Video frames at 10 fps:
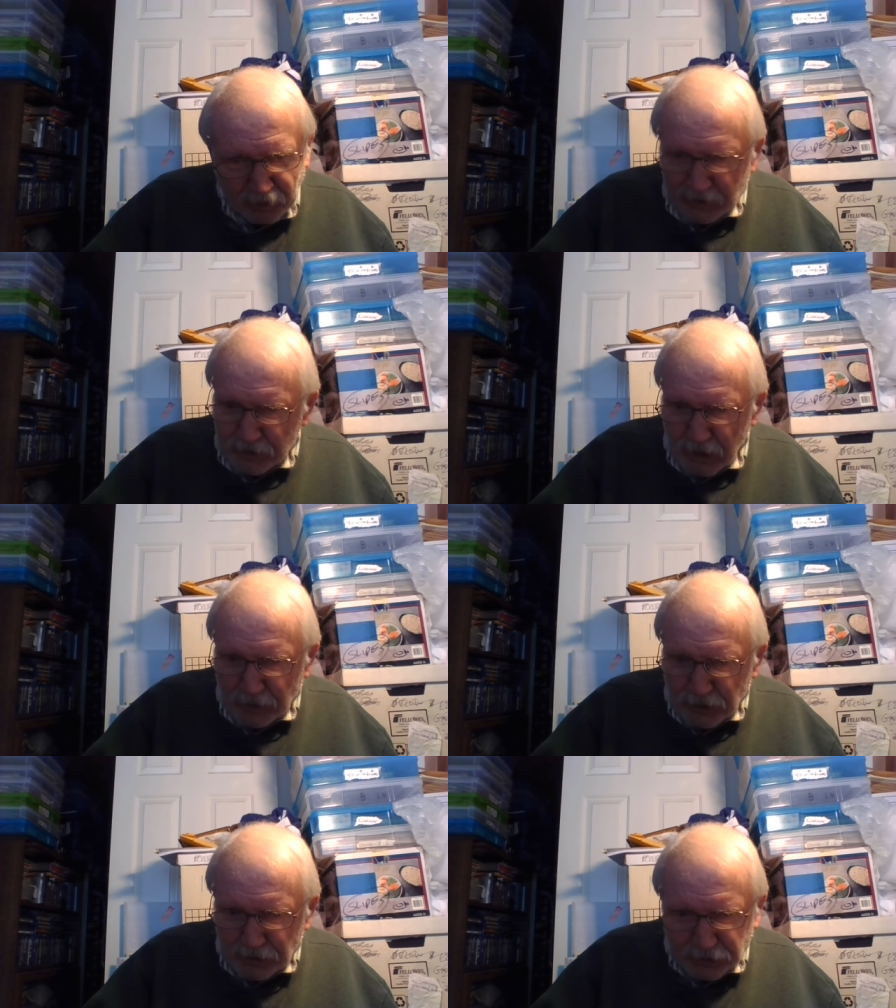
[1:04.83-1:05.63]
He's
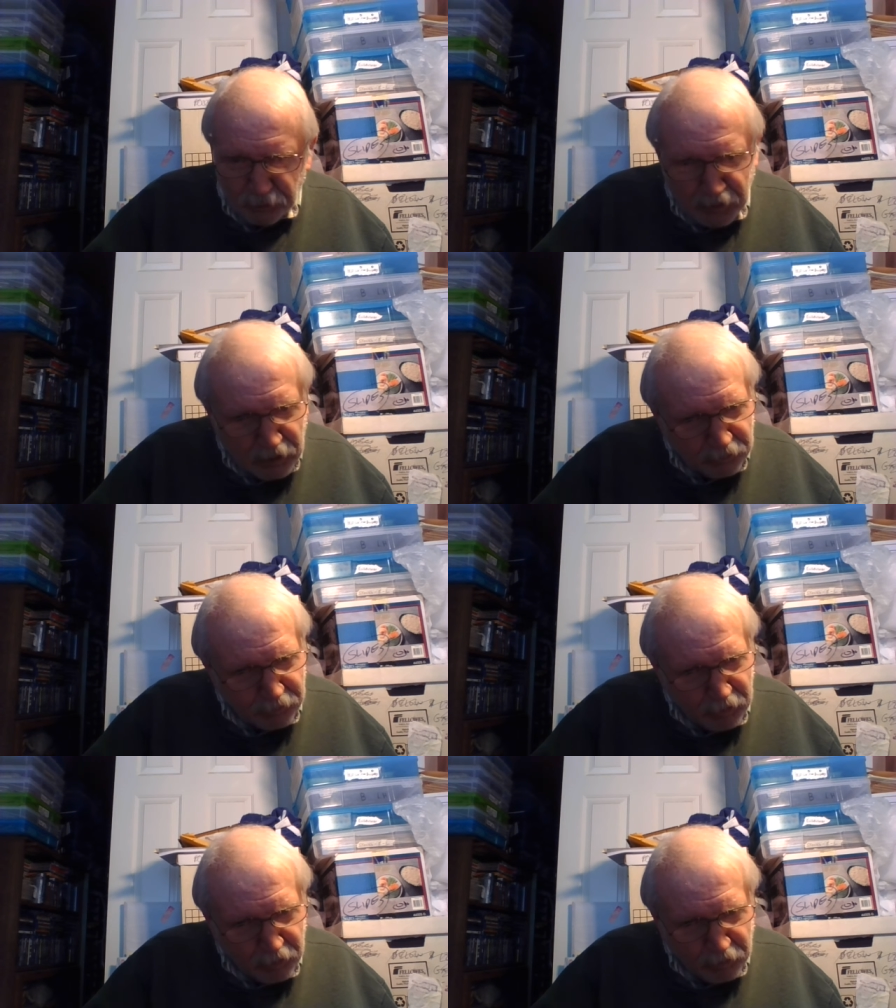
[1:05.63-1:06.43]
not just a regular
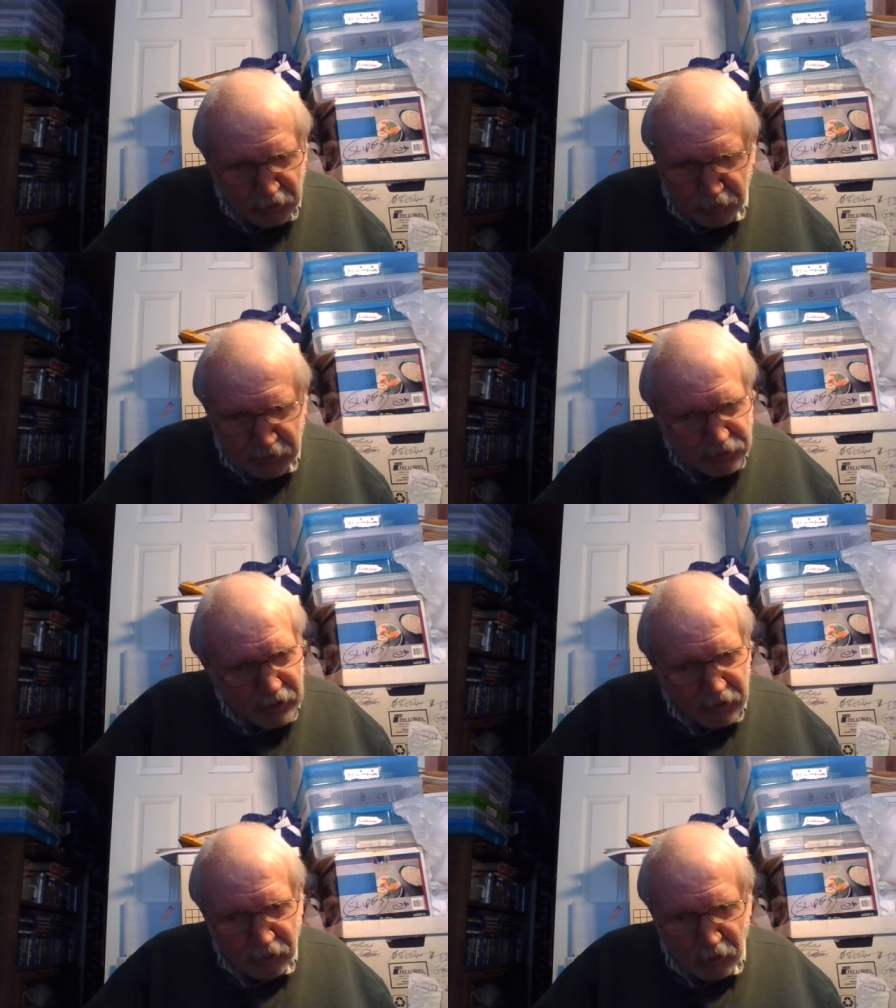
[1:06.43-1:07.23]
dog. No, he's
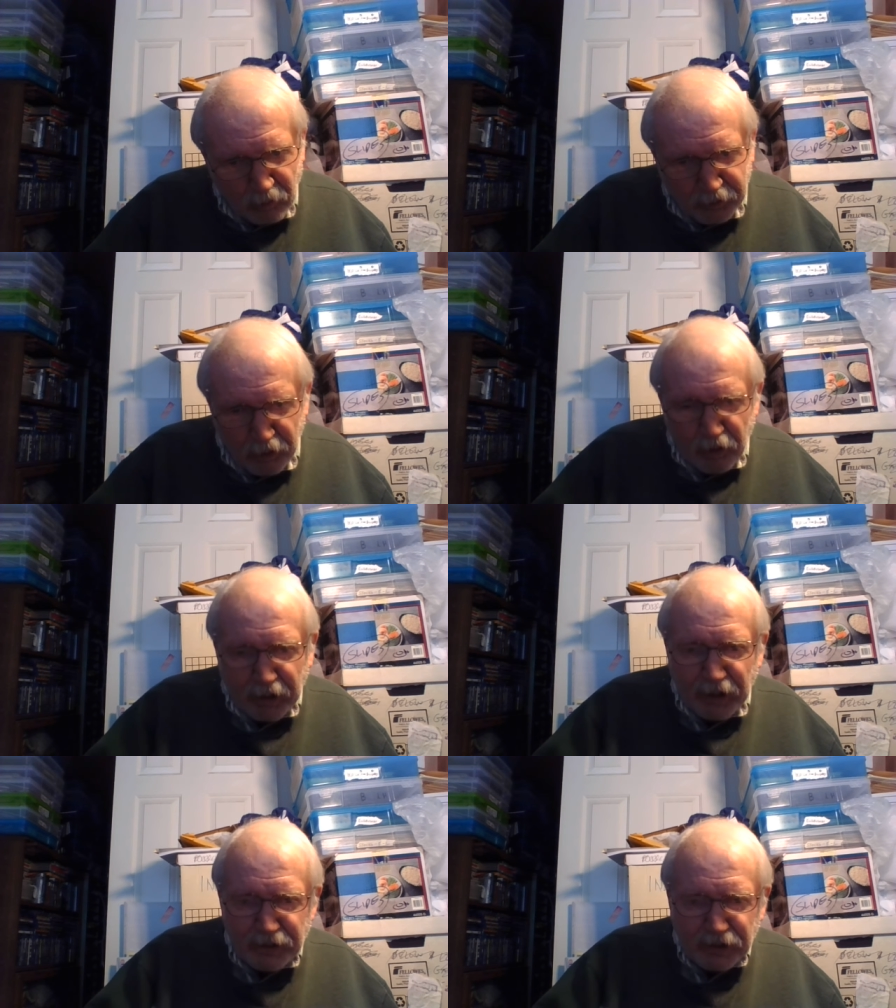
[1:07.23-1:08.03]
not a normal dog.
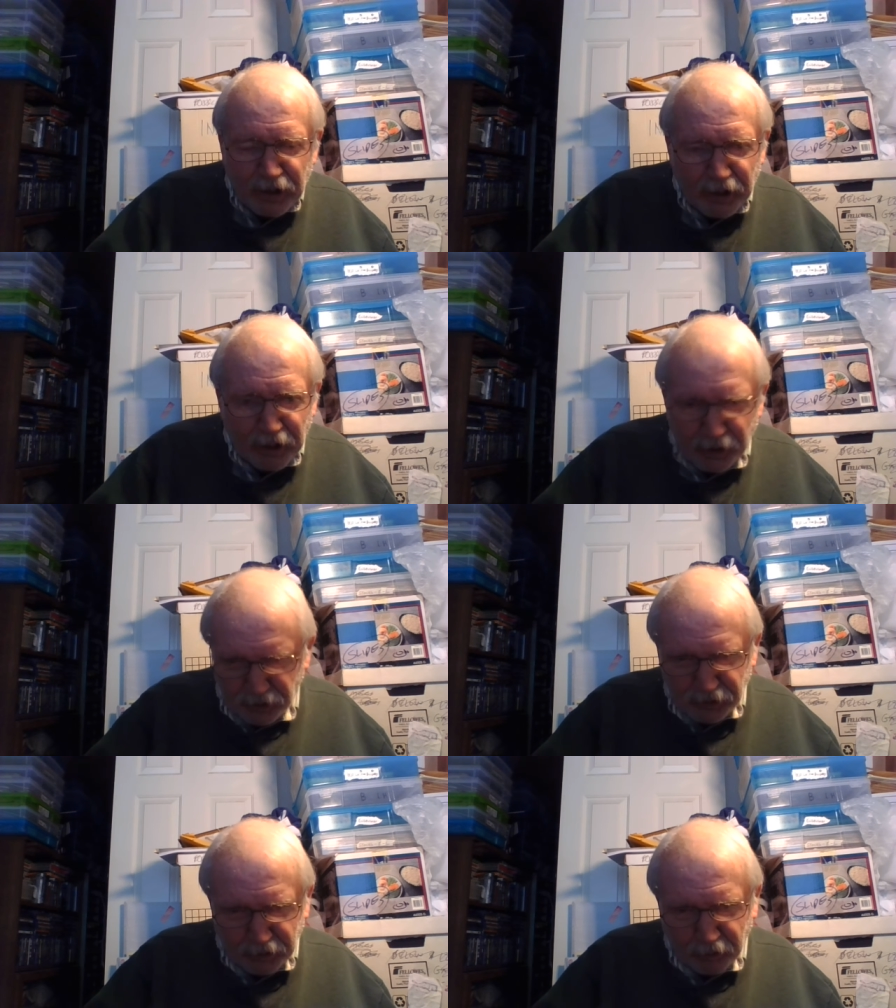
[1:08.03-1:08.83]
He's a
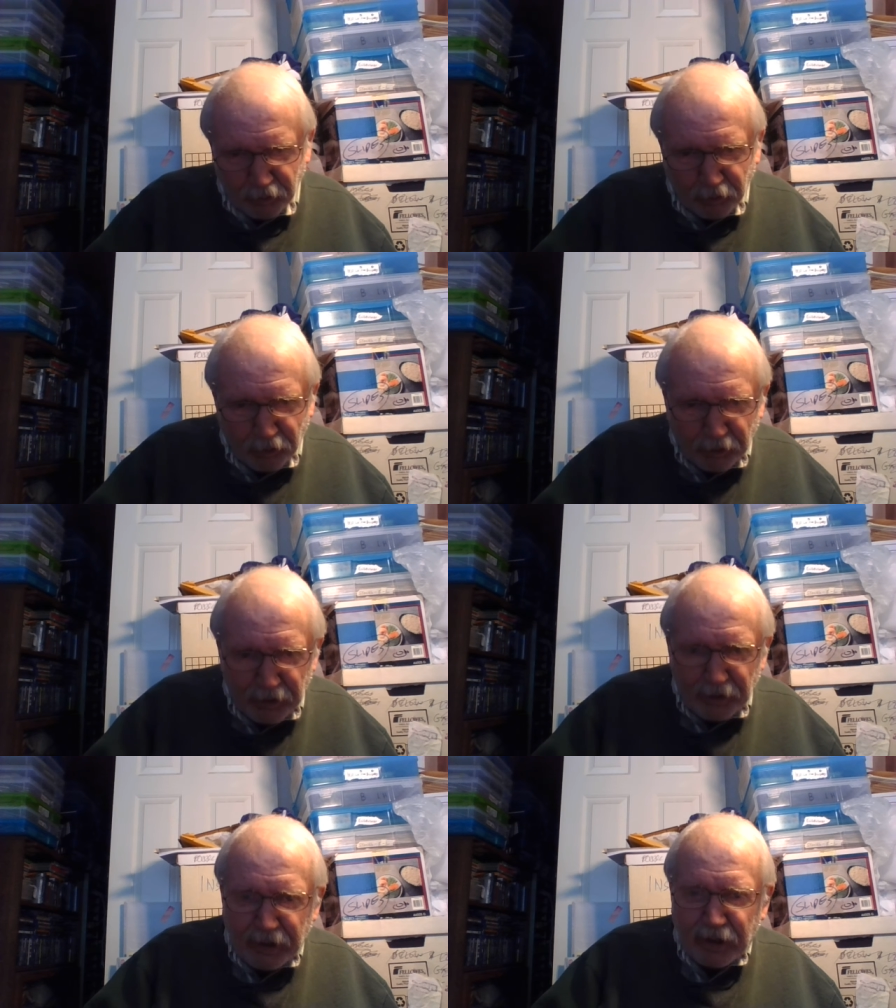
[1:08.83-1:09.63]
hunting dog.
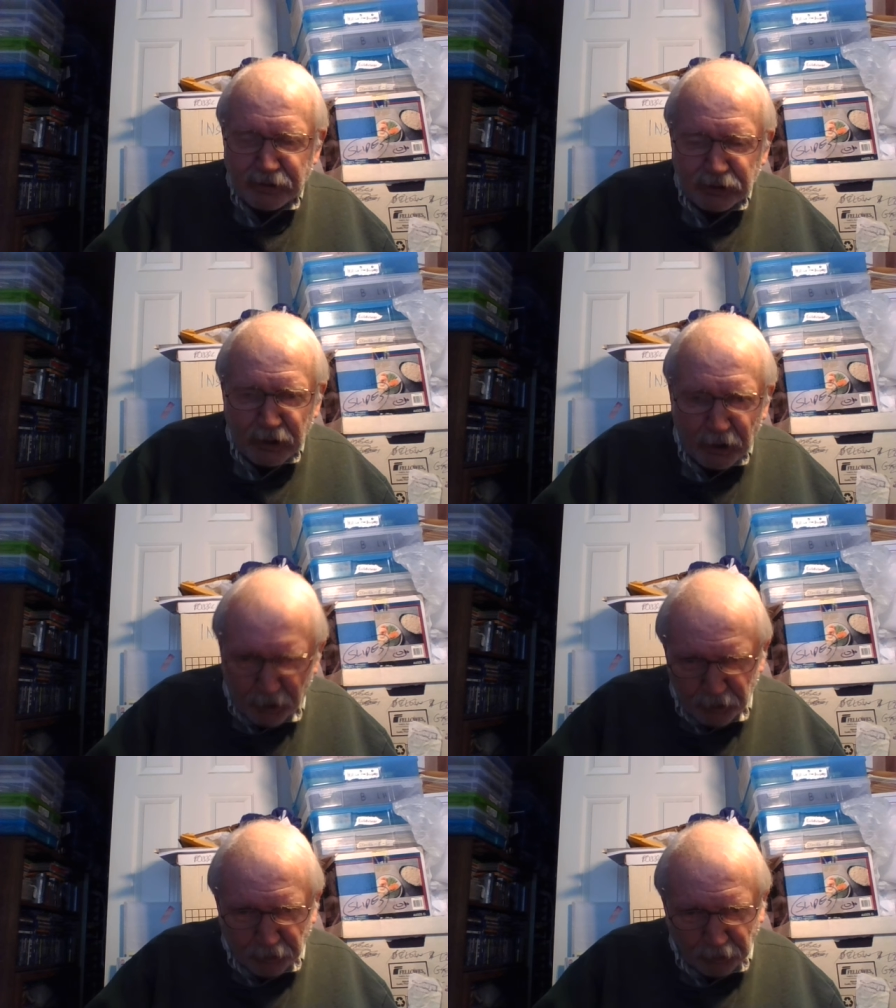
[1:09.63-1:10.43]
He likes to
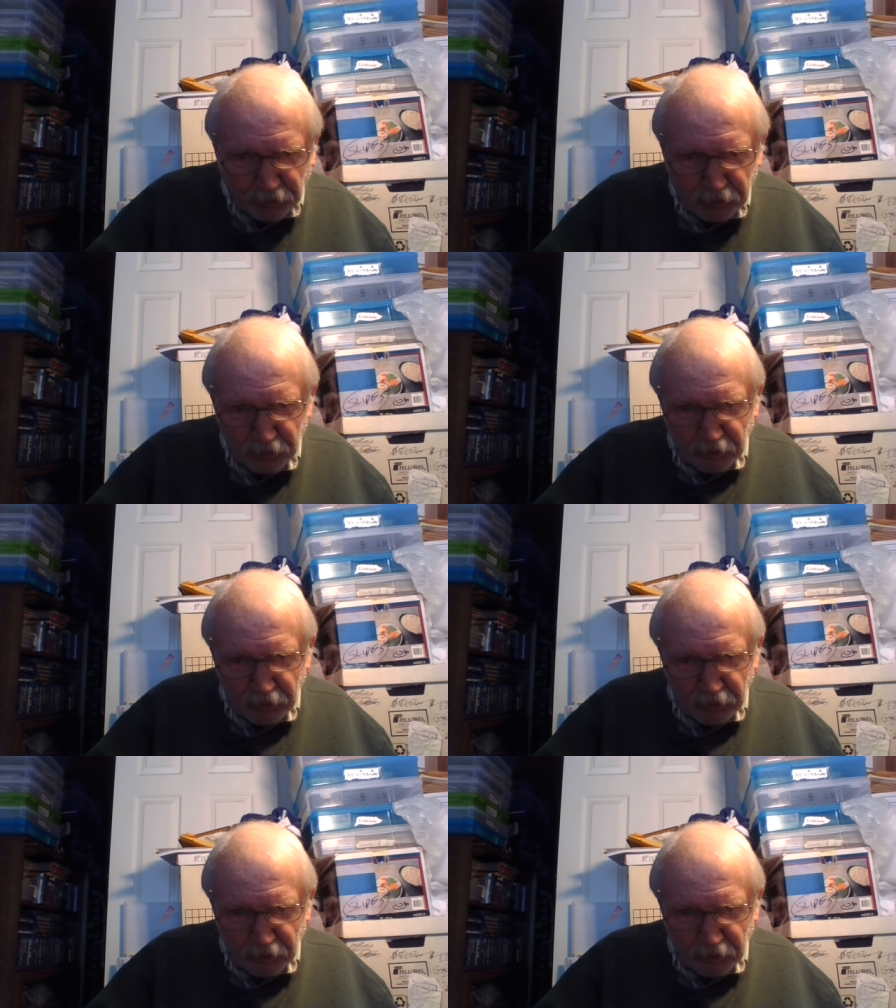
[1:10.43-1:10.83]
hunt.